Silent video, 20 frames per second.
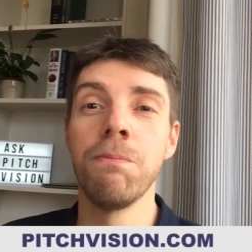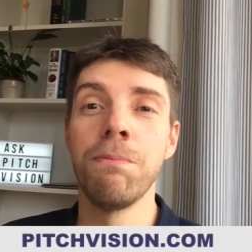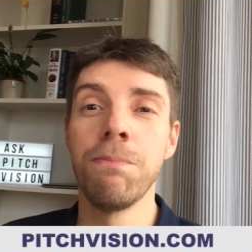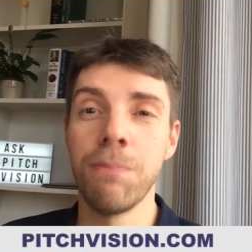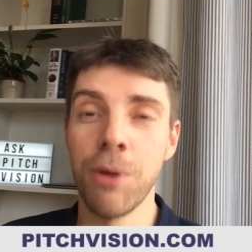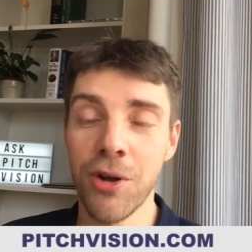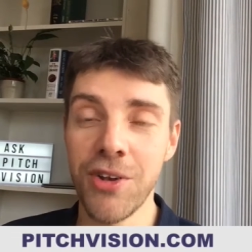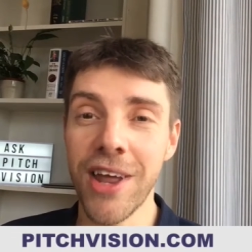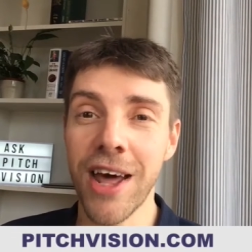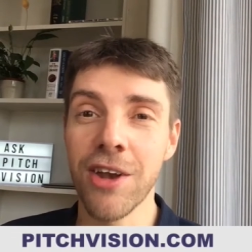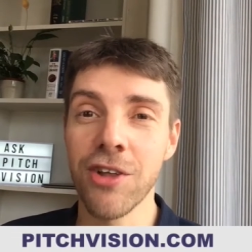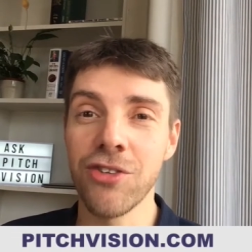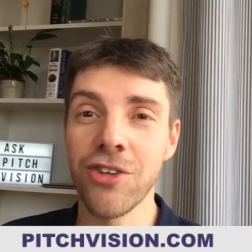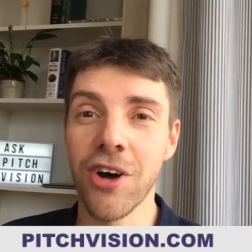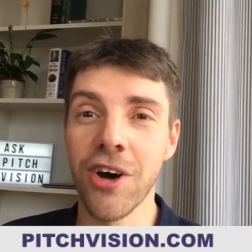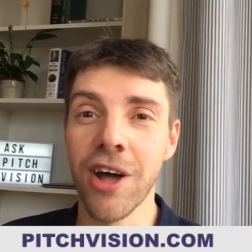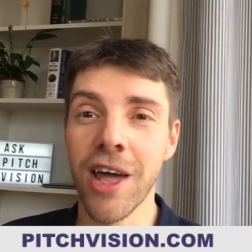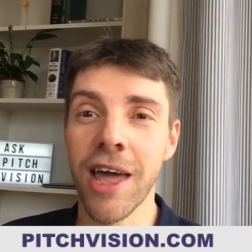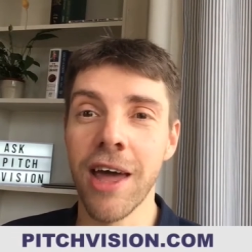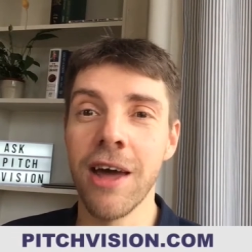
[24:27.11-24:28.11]
Put down a
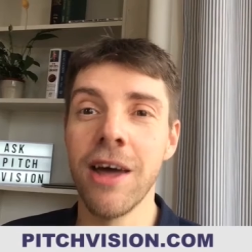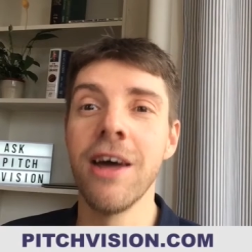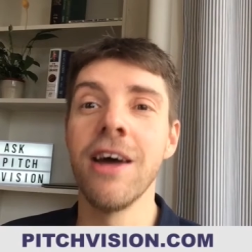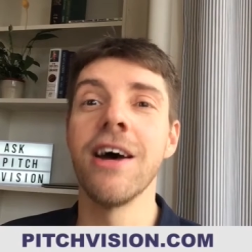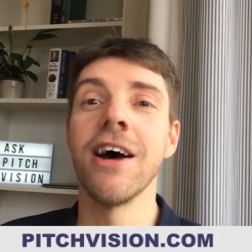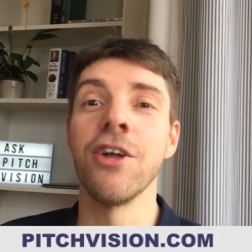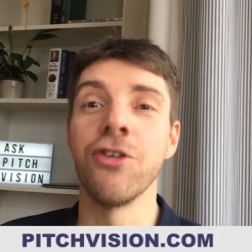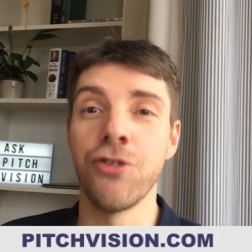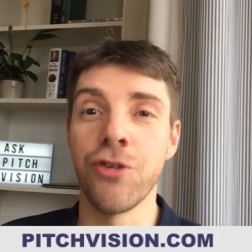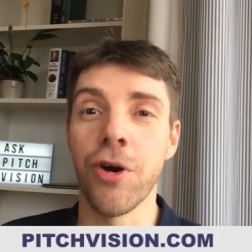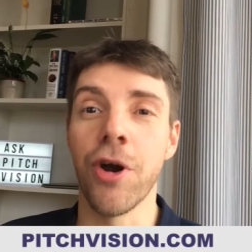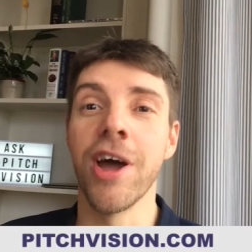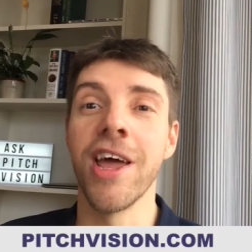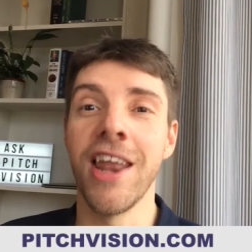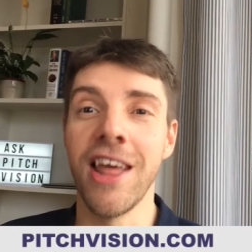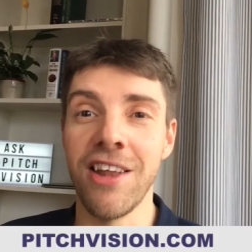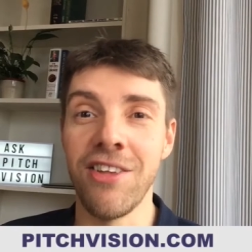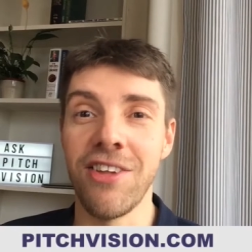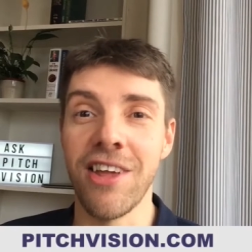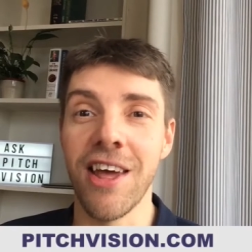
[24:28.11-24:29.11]
target and try and
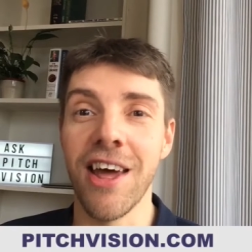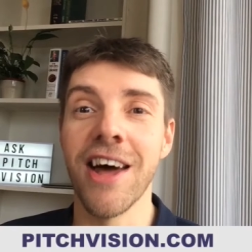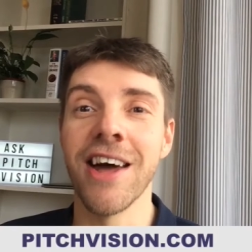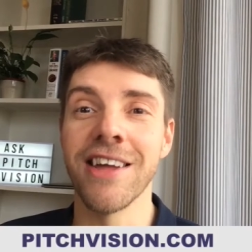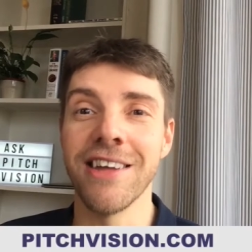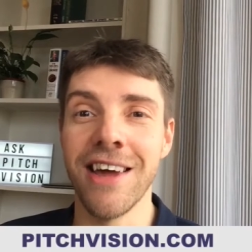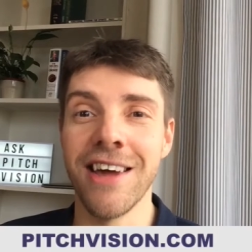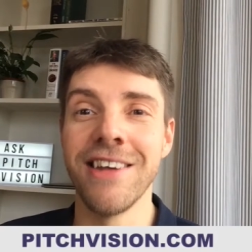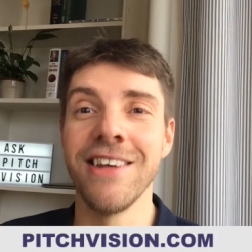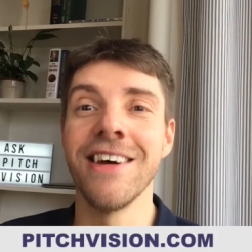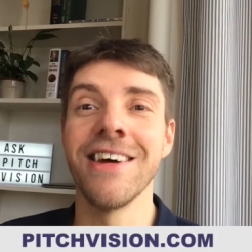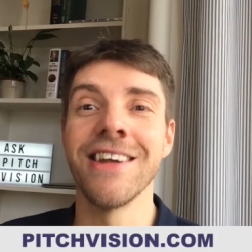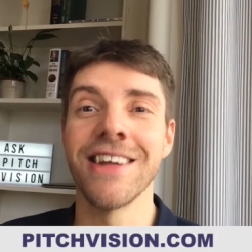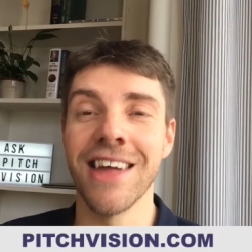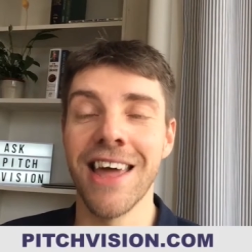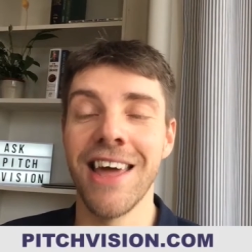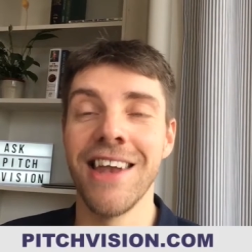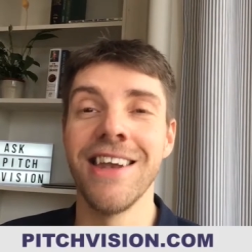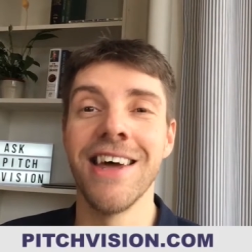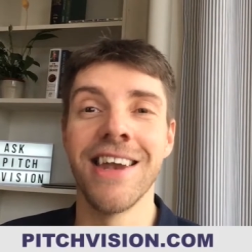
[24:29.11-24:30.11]
hit it again and
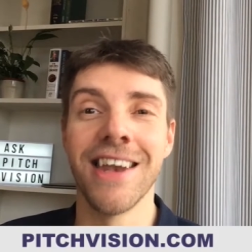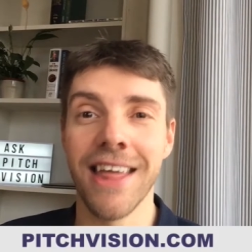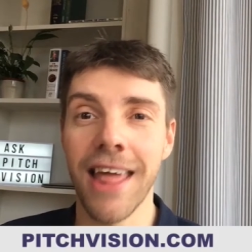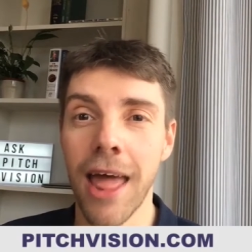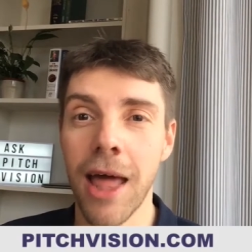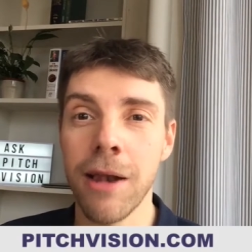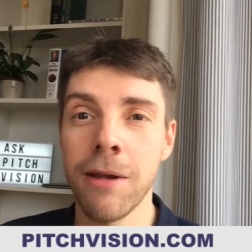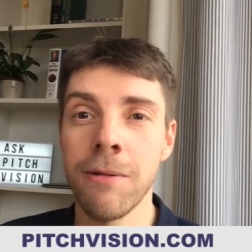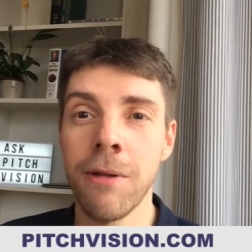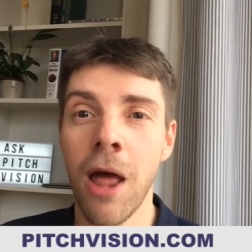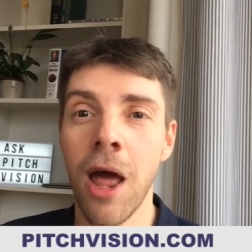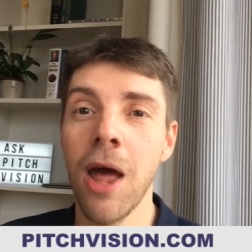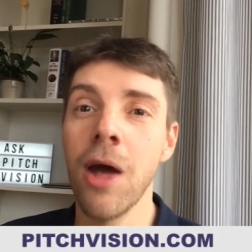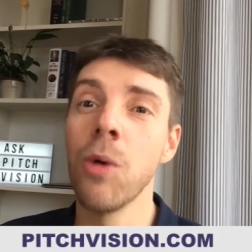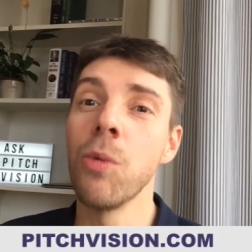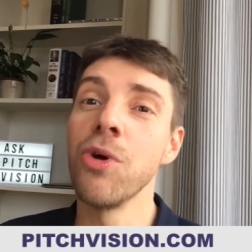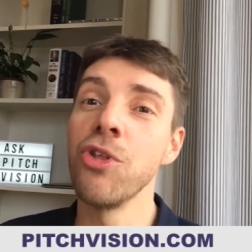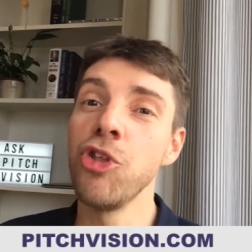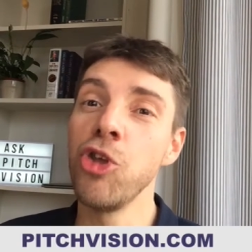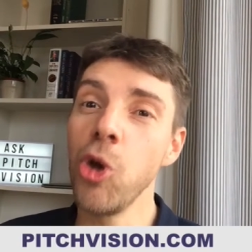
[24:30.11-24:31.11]
again and again.
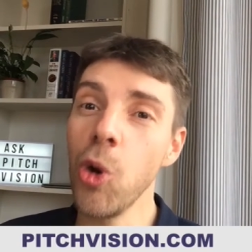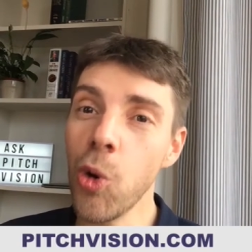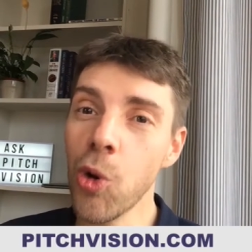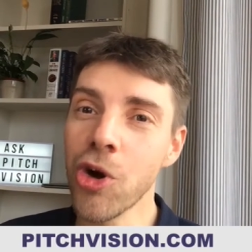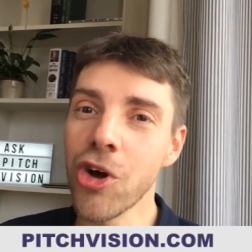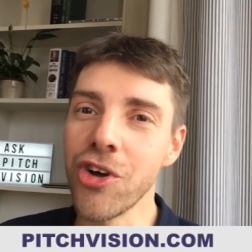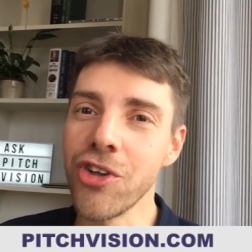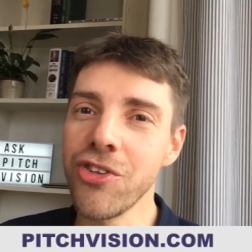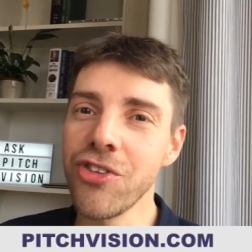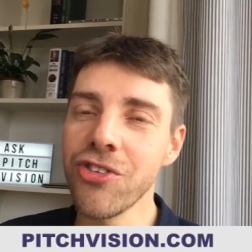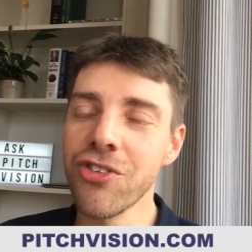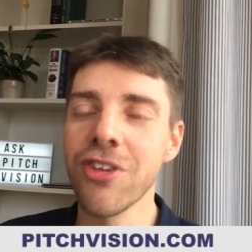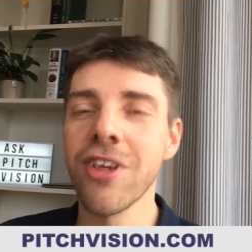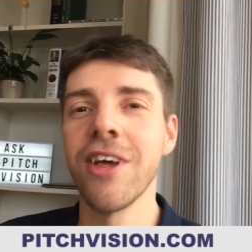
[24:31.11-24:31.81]
With Yorkers,